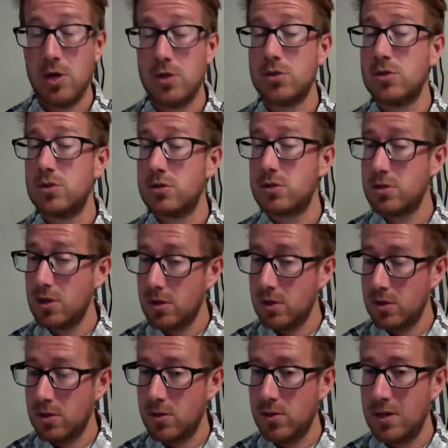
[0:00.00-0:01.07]

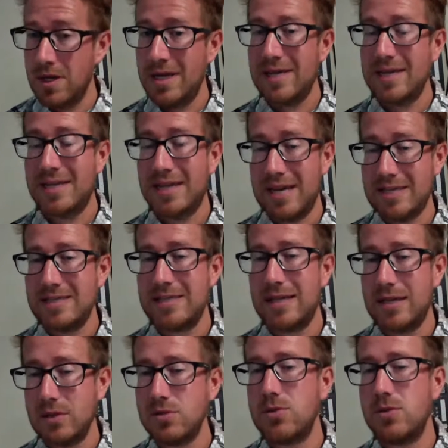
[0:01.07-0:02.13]
So that
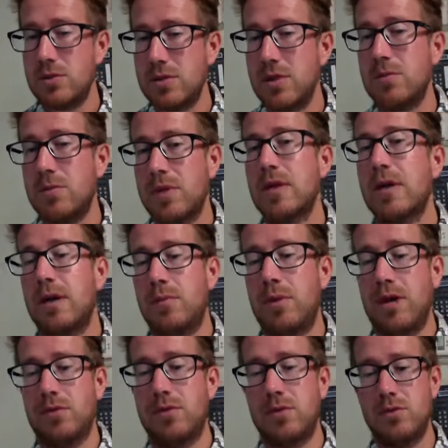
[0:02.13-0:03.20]
tells you something
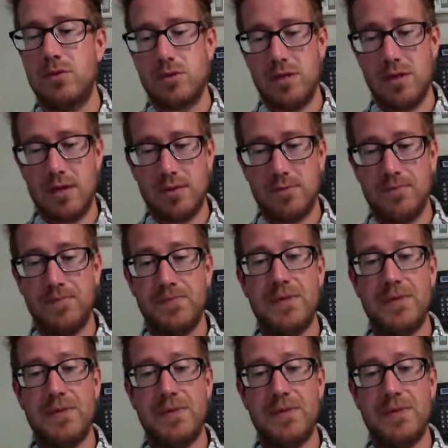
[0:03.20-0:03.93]
about those young.